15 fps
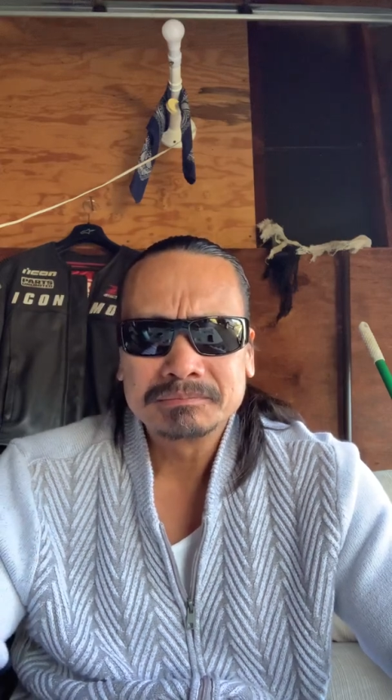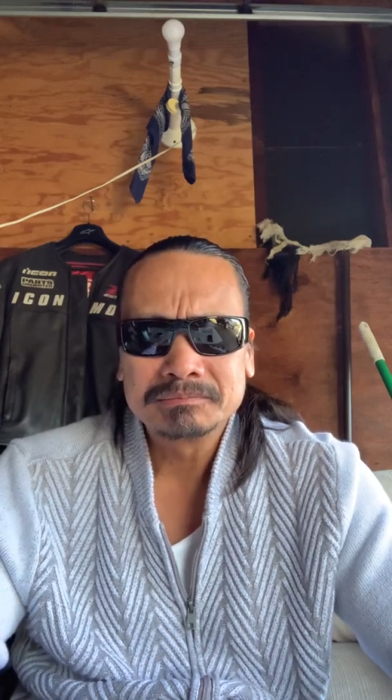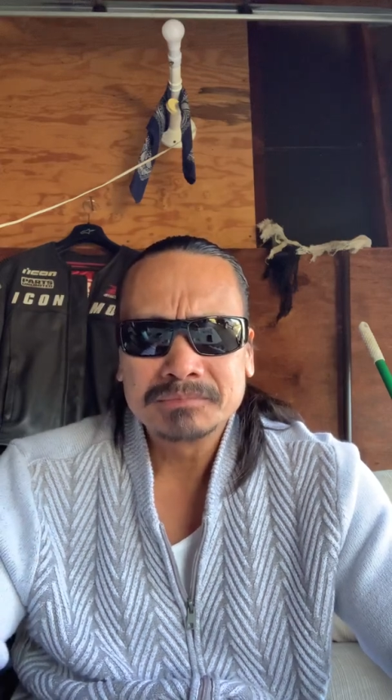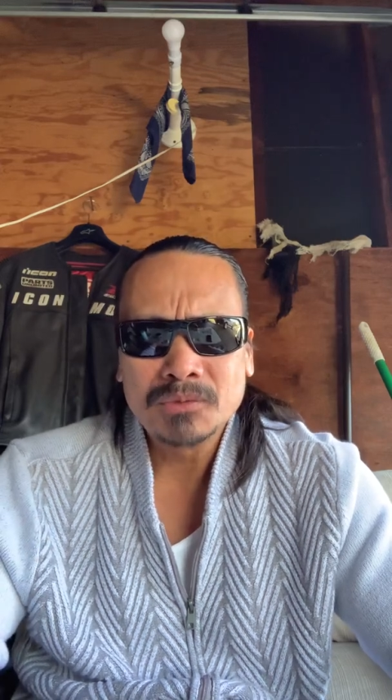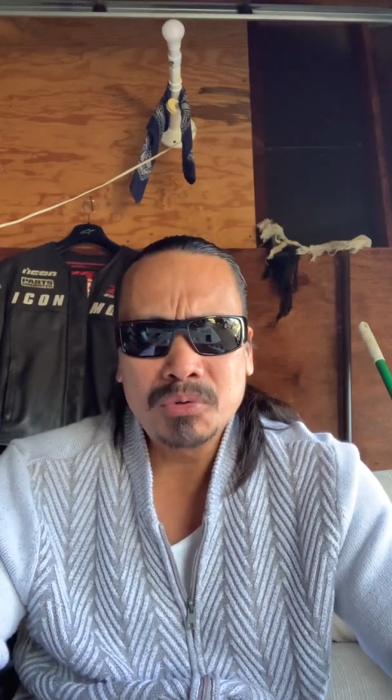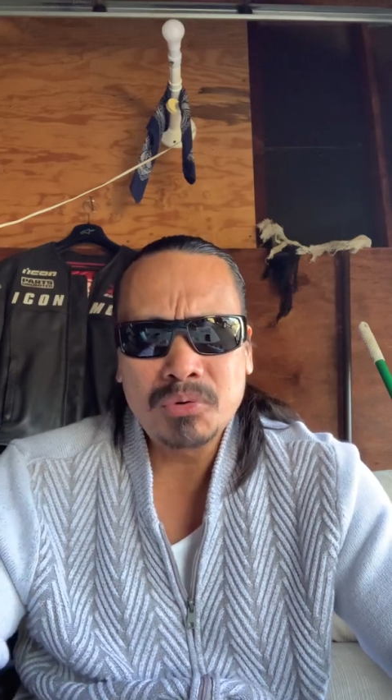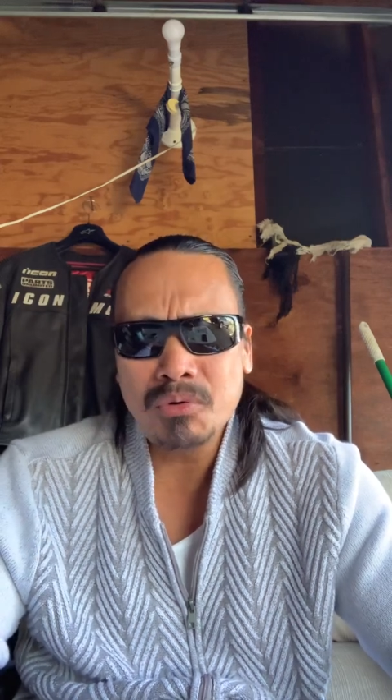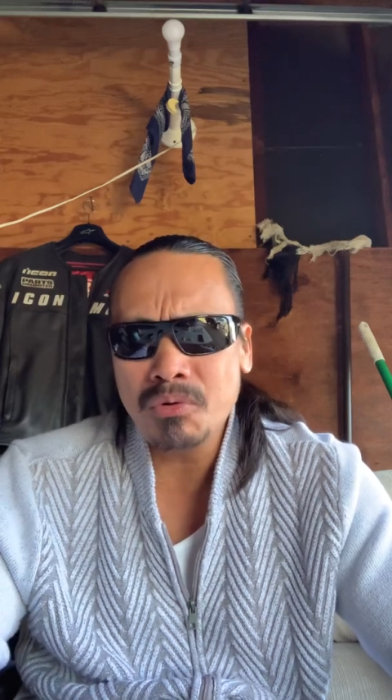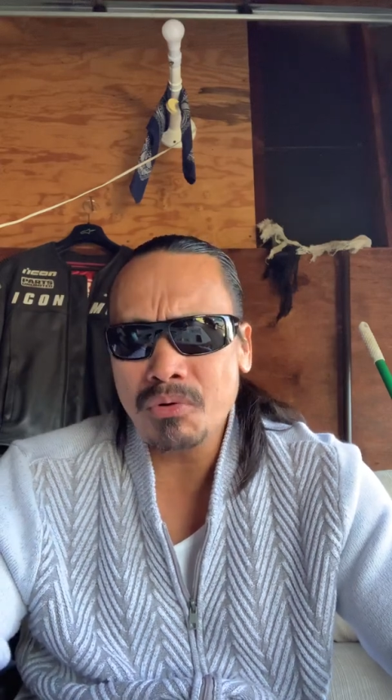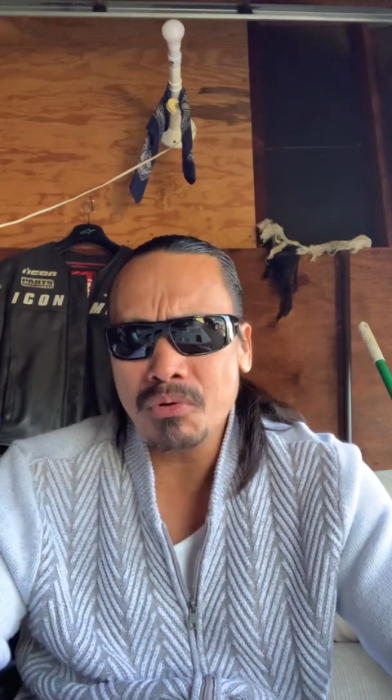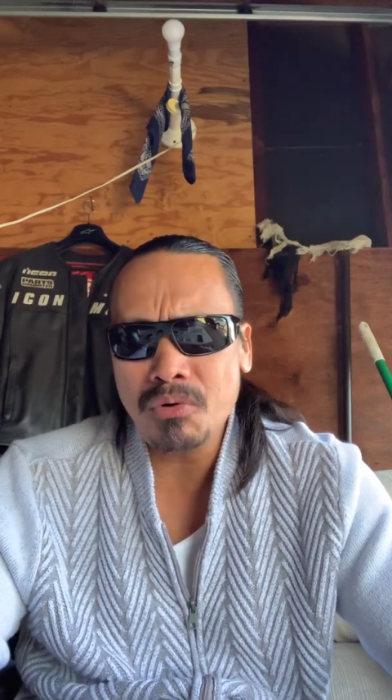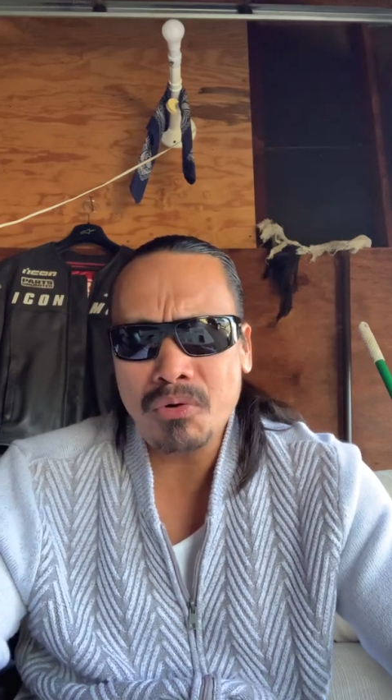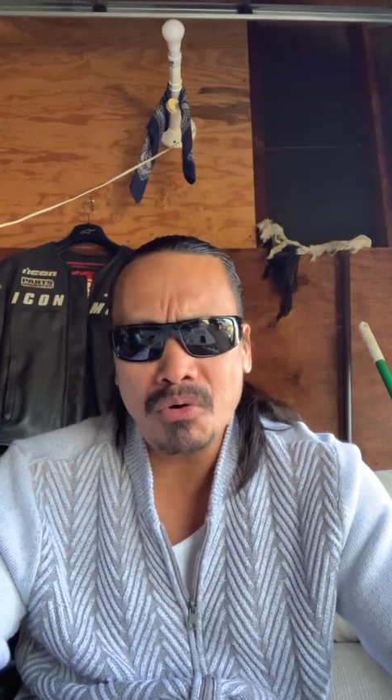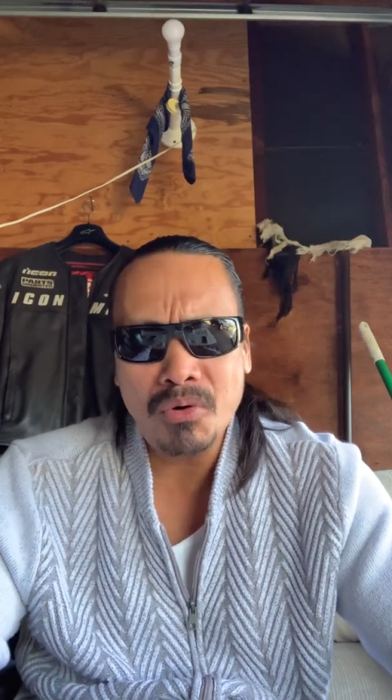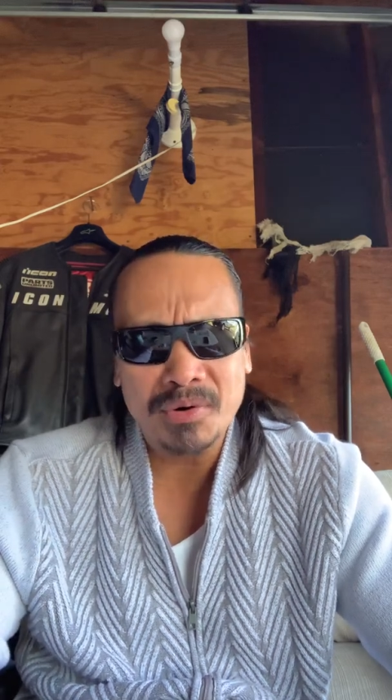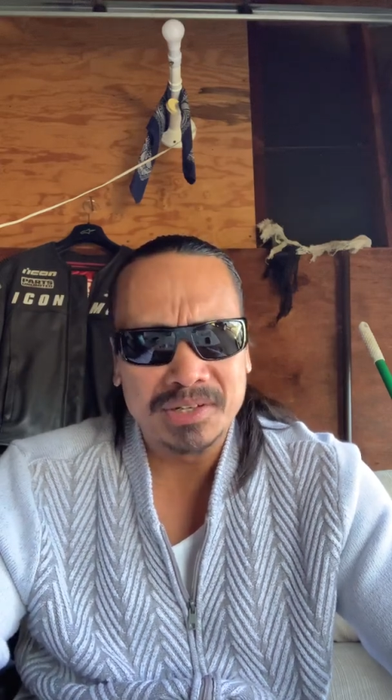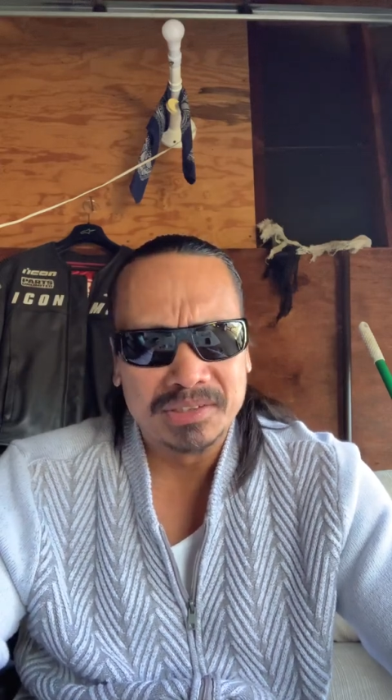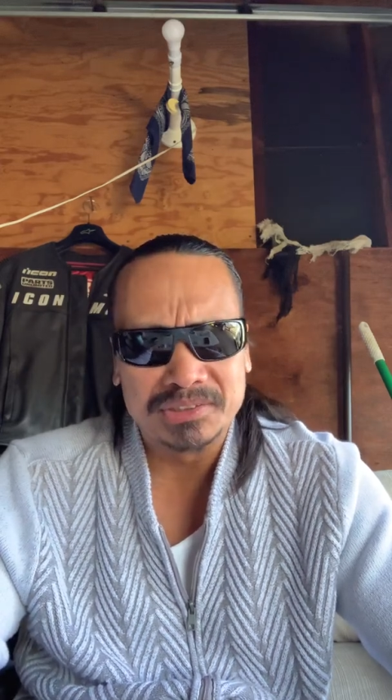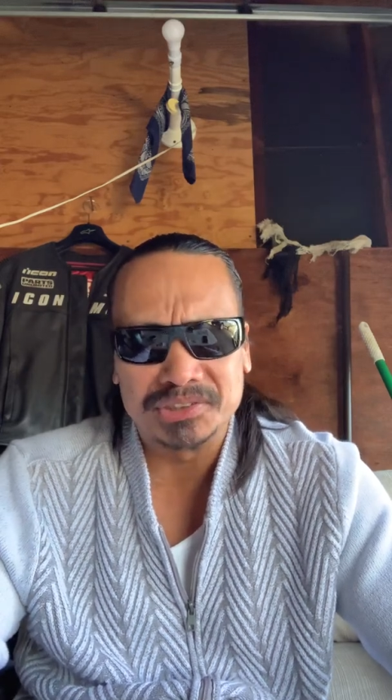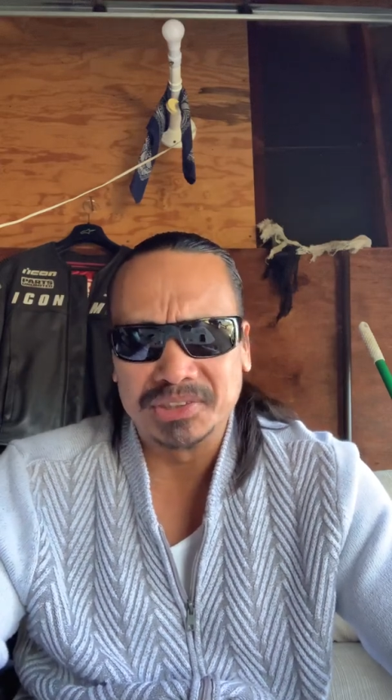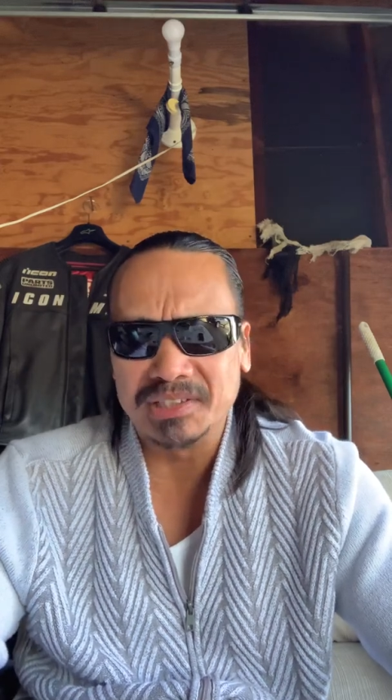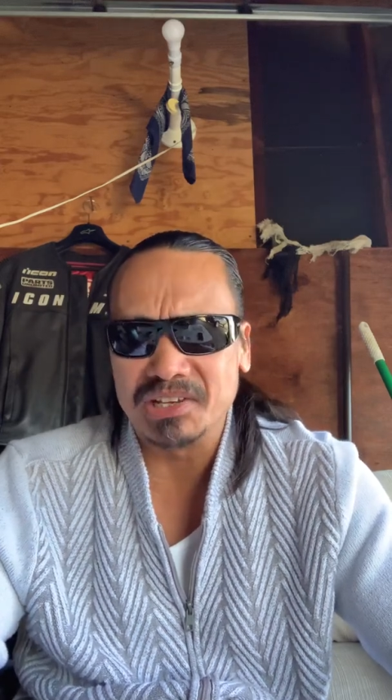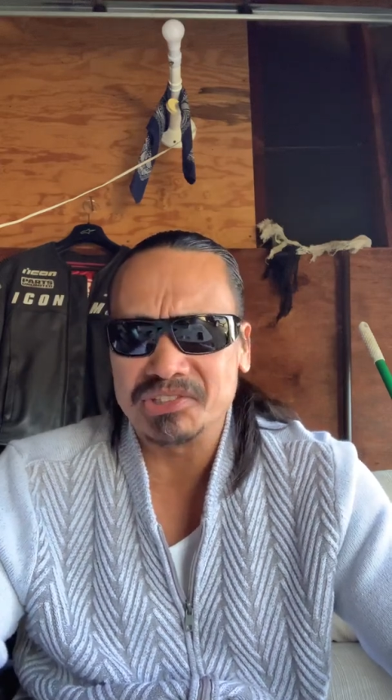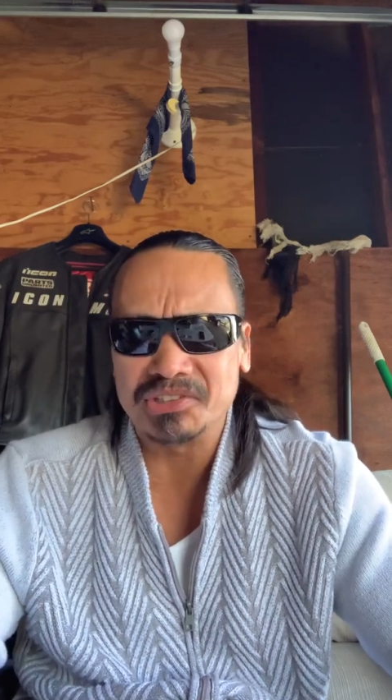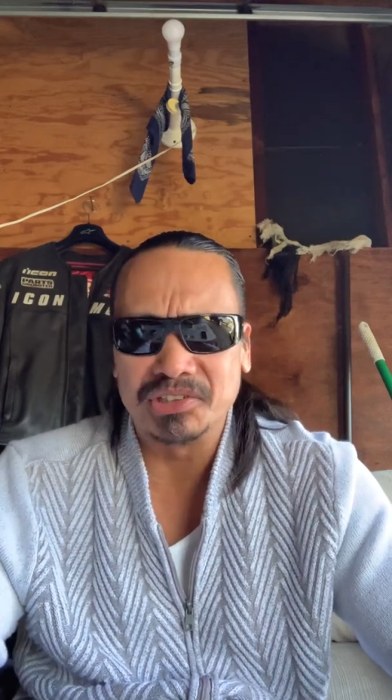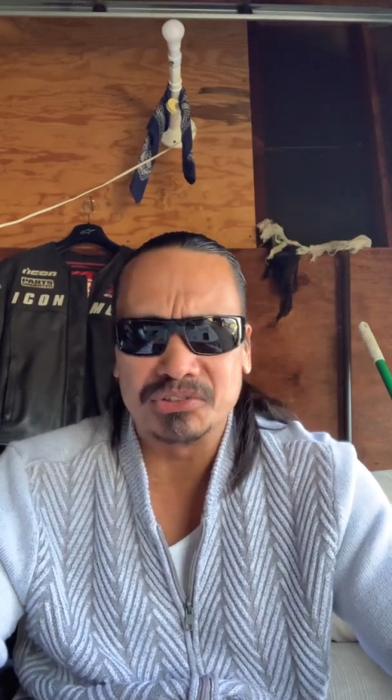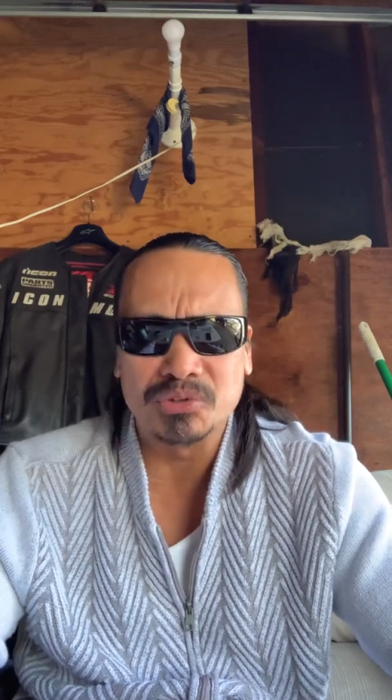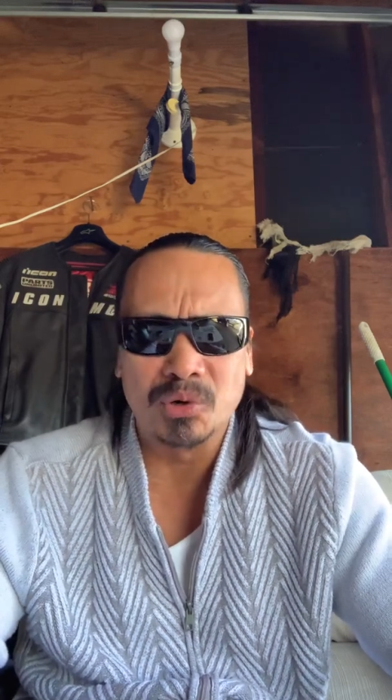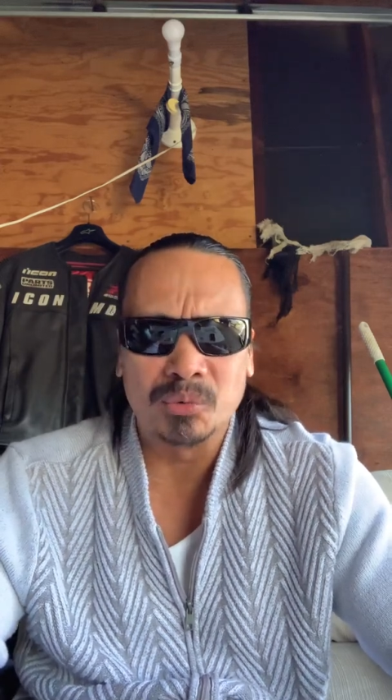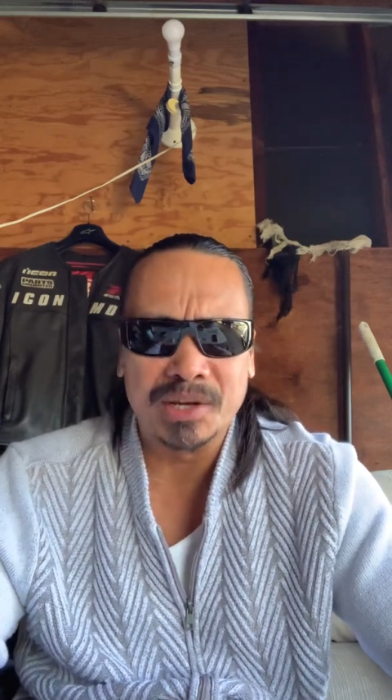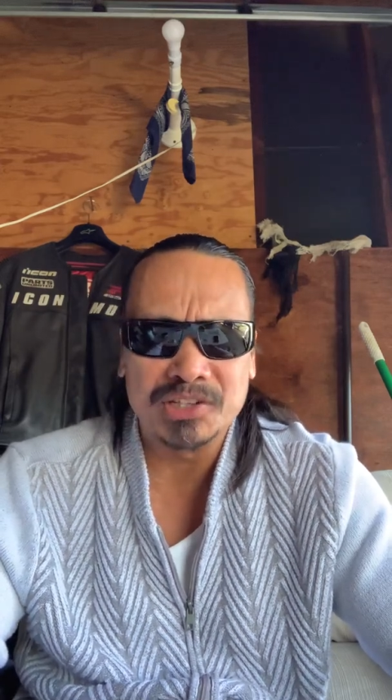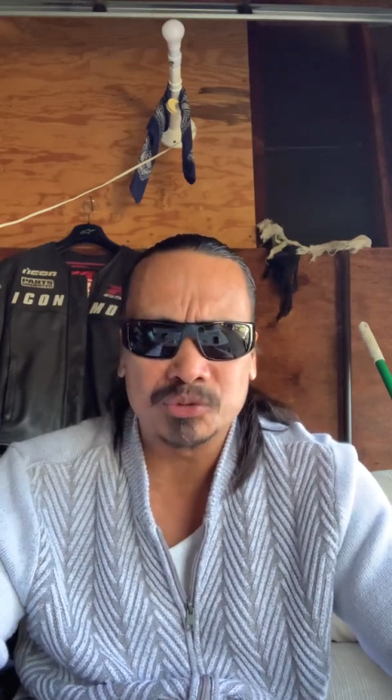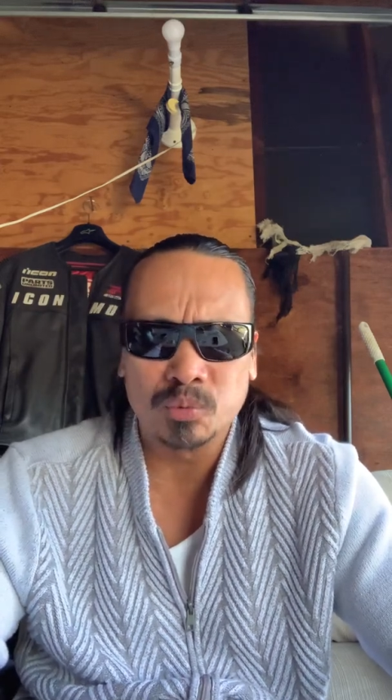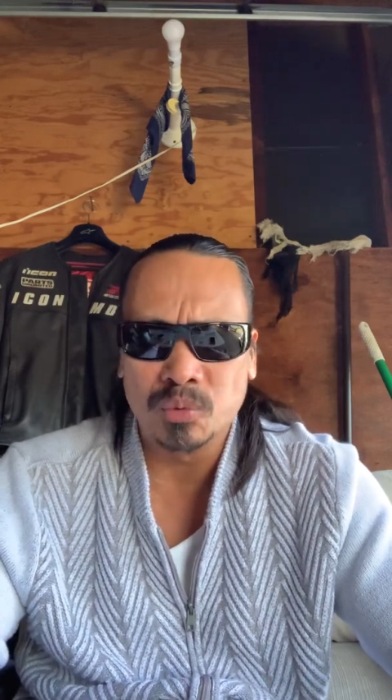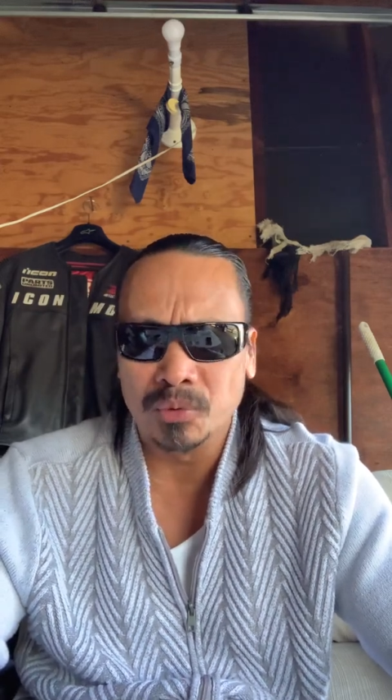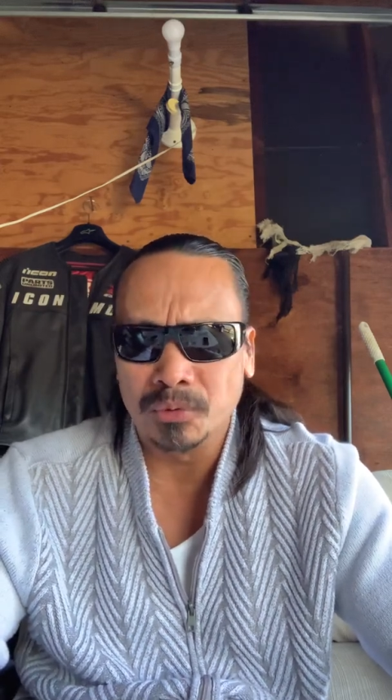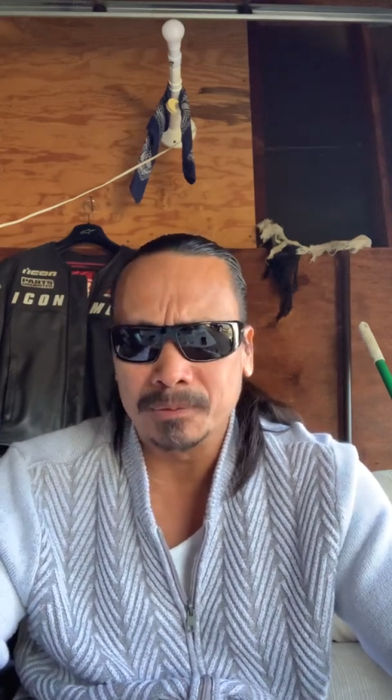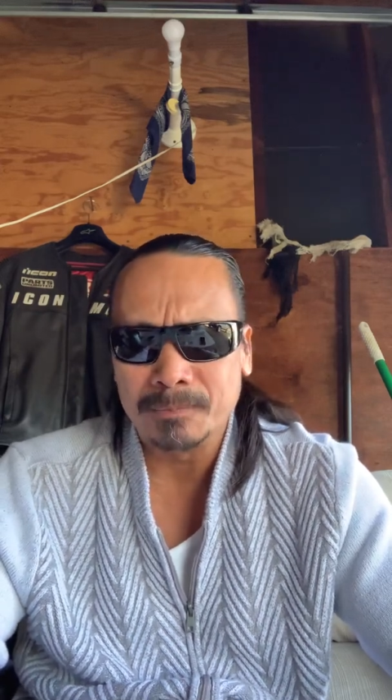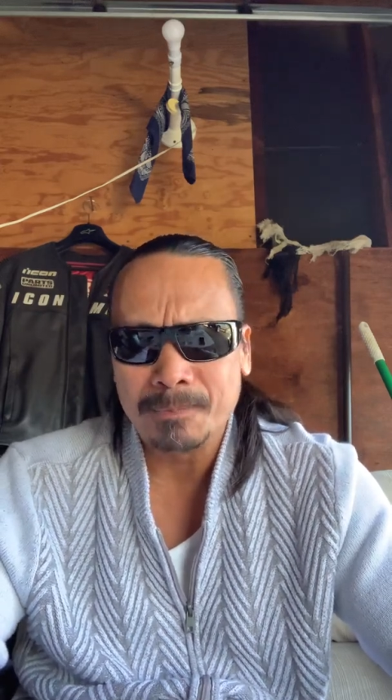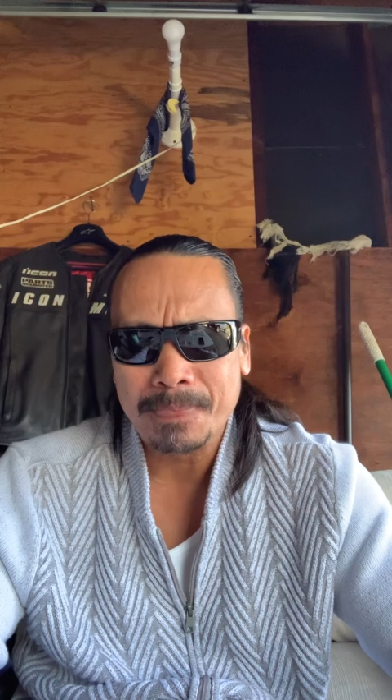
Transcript: Whoo, he done turned that shit into a race war.